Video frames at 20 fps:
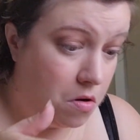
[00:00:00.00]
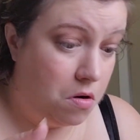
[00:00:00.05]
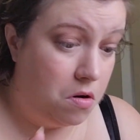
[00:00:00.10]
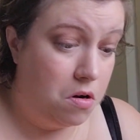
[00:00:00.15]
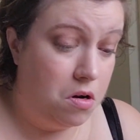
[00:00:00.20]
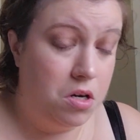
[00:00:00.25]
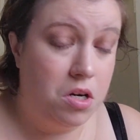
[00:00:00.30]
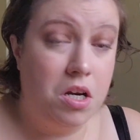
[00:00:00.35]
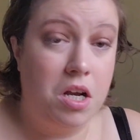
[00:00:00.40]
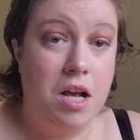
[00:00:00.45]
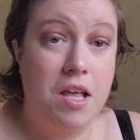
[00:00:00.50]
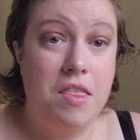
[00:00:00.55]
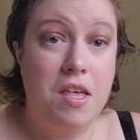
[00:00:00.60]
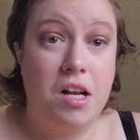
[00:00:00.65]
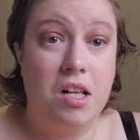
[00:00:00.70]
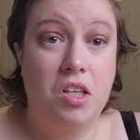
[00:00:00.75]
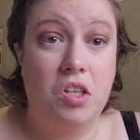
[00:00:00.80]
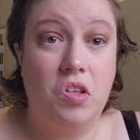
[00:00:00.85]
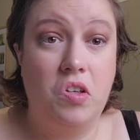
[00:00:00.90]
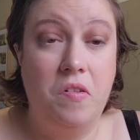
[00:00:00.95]
Oh, no,
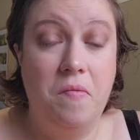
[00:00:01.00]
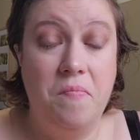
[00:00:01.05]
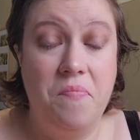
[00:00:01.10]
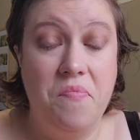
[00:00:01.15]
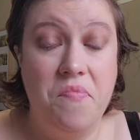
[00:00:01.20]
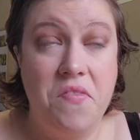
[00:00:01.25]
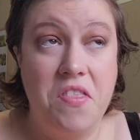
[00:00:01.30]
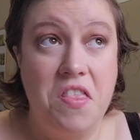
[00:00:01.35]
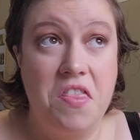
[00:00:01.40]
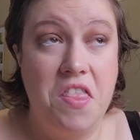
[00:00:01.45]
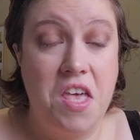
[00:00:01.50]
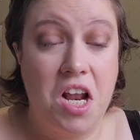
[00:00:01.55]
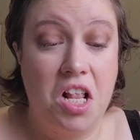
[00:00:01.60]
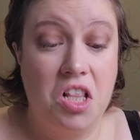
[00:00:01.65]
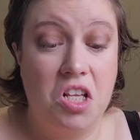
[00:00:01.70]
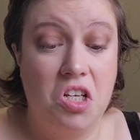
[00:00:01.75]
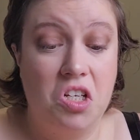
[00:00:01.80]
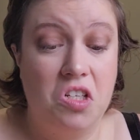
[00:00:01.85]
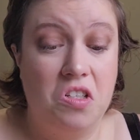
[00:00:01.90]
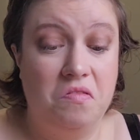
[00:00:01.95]
that'll do.
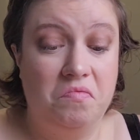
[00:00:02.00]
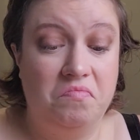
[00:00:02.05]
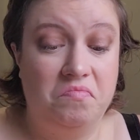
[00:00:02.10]
That'll do.